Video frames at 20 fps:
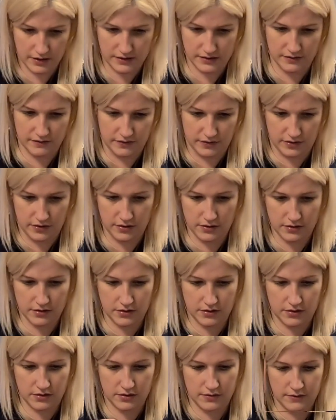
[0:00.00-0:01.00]
Let's
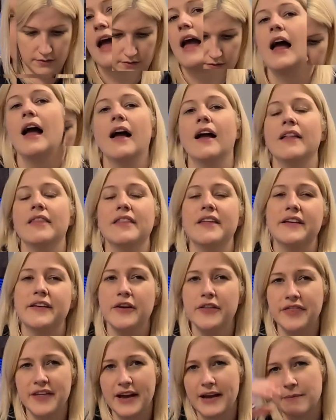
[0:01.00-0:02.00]
look. The
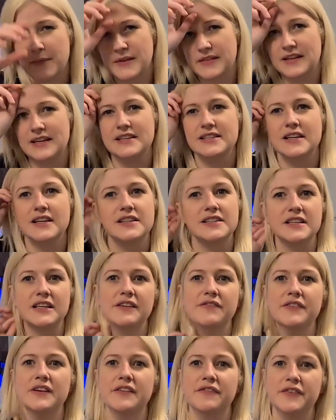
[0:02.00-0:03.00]
good thing about these is,
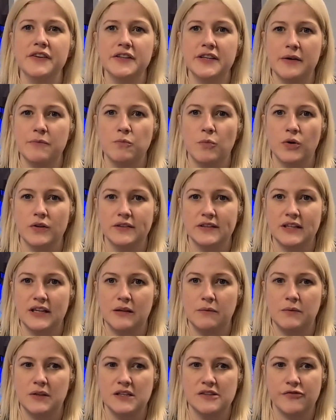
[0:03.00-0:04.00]
even if you didn't want to
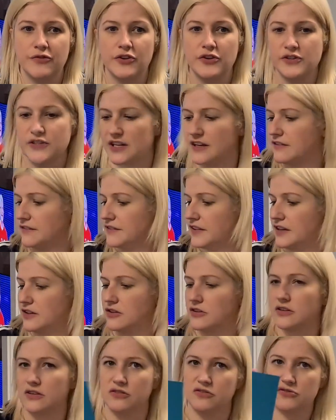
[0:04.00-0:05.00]
keep these for yourself, like
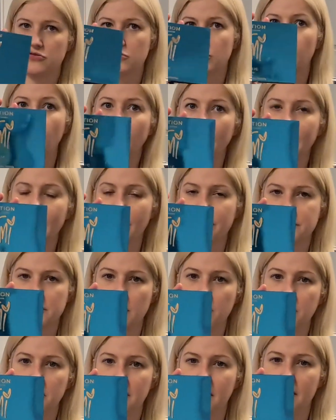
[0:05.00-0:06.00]
you could totally give
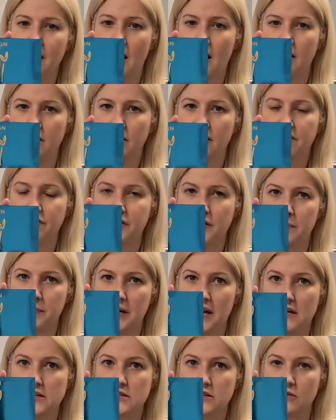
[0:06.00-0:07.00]
somebody that, like for a
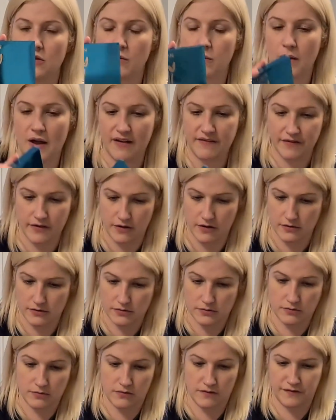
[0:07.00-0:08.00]
present or whatever.
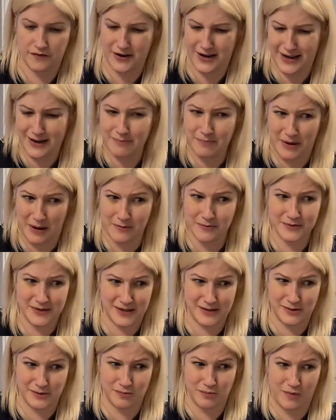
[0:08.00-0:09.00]
So for £8,
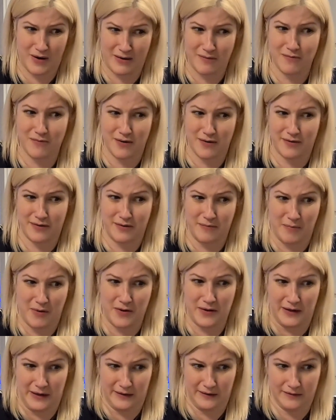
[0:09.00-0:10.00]
this is well worth the
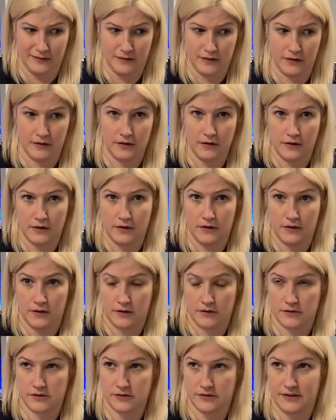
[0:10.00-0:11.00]
money.
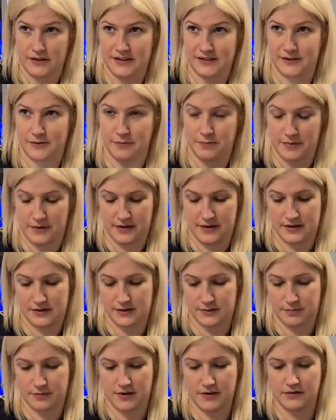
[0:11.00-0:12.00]
So let's open
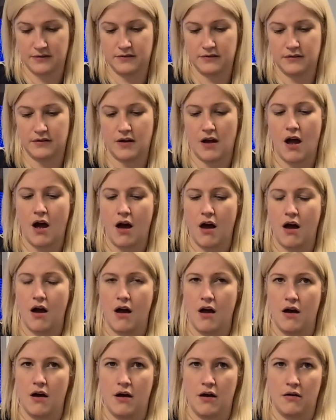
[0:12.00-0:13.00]
this one.
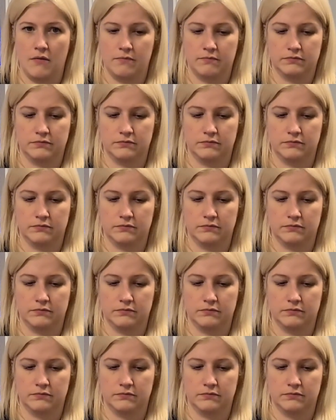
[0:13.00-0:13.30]
Ah,